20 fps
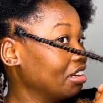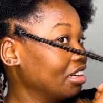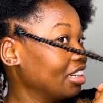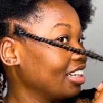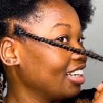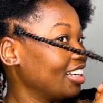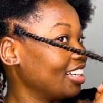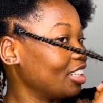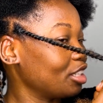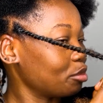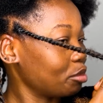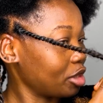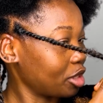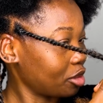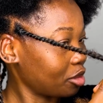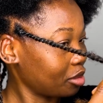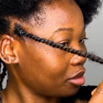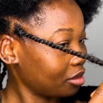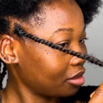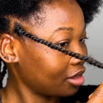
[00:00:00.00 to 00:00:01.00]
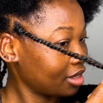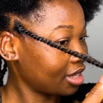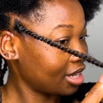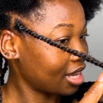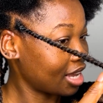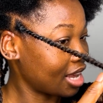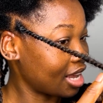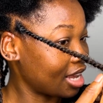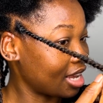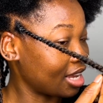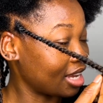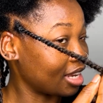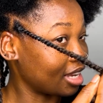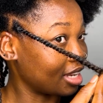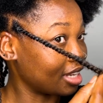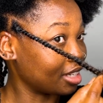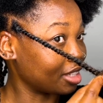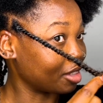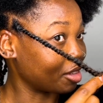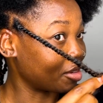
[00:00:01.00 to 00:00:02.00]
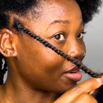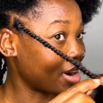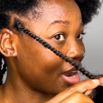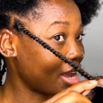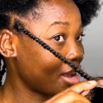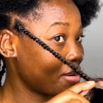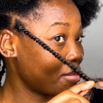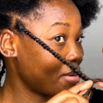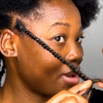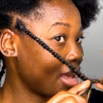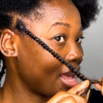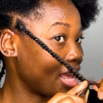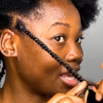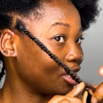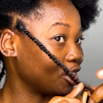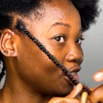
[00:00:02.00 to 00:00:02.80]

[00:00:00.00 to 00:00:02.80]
in the middle and grab and